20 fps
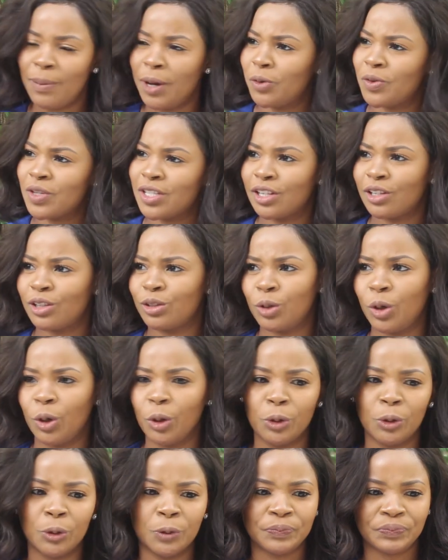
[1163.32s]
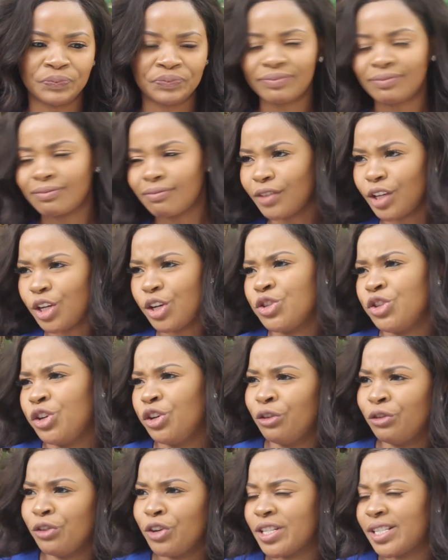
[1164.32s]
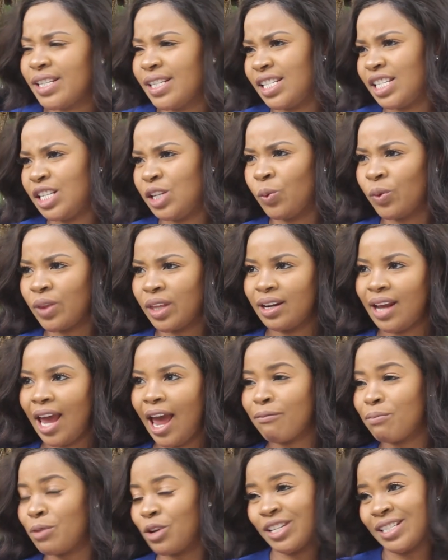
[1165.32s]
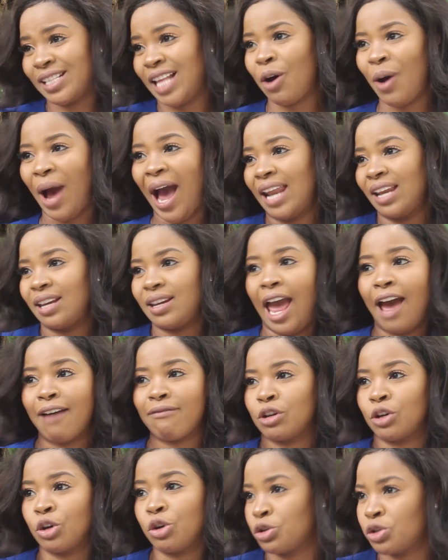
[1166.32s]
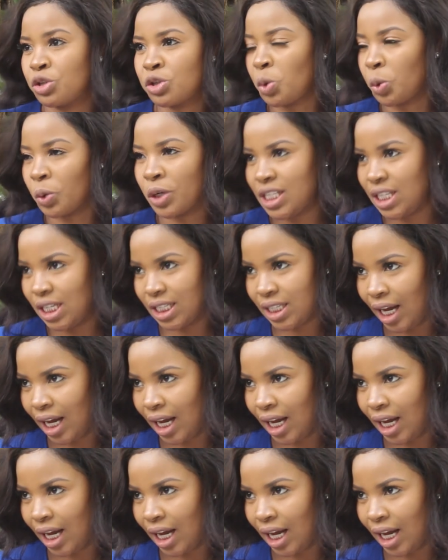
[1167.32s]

parents didn't go to university or didn't have because now I didn't have a good story to